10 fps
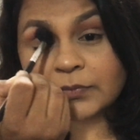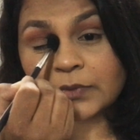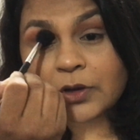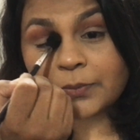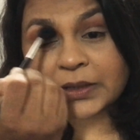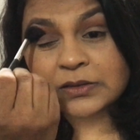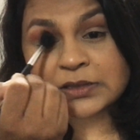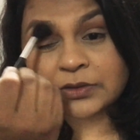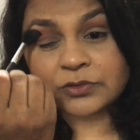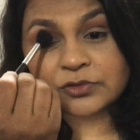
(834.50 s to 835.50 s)
Not because
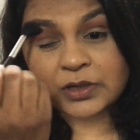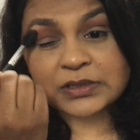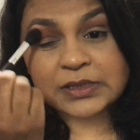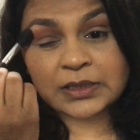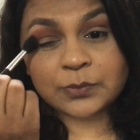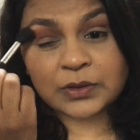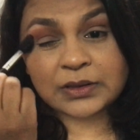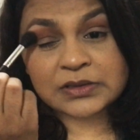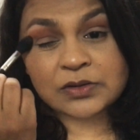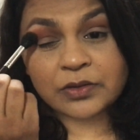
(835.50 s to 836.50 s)
I don't trust anyone.
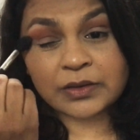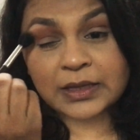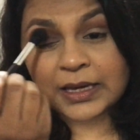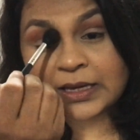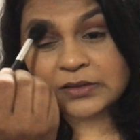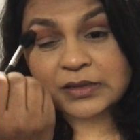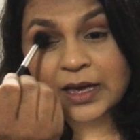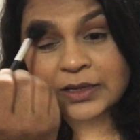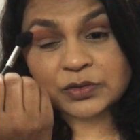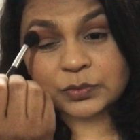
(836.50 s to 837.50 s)
That's not the case
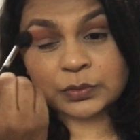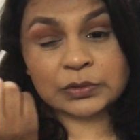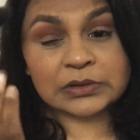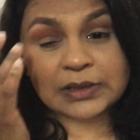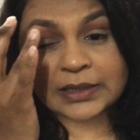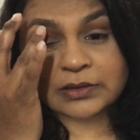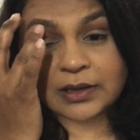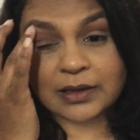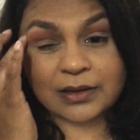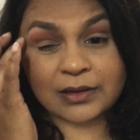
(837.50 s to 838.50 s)
at all.
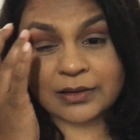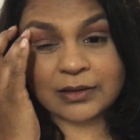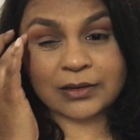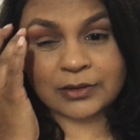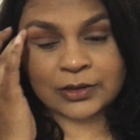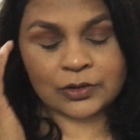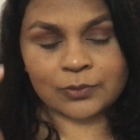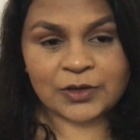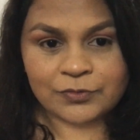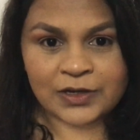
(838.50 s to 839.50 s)

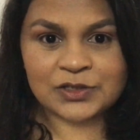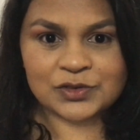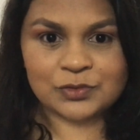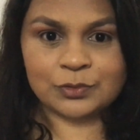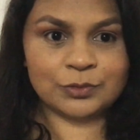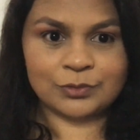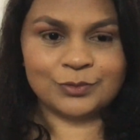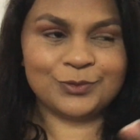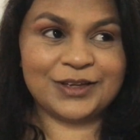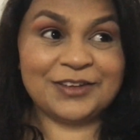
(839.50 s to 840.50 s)
My friends who,
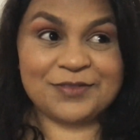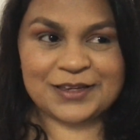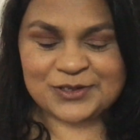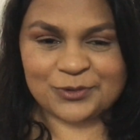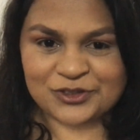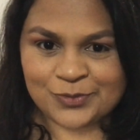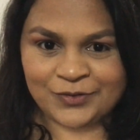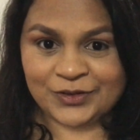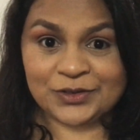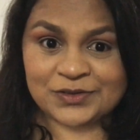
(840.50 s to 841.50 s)
if they do watch my
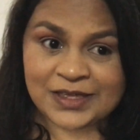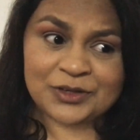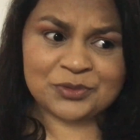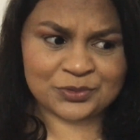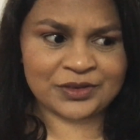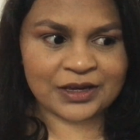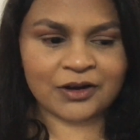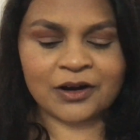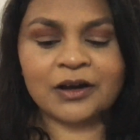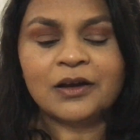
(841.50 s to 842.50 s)
videos, they know who they
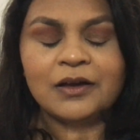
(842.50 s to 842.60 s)
are.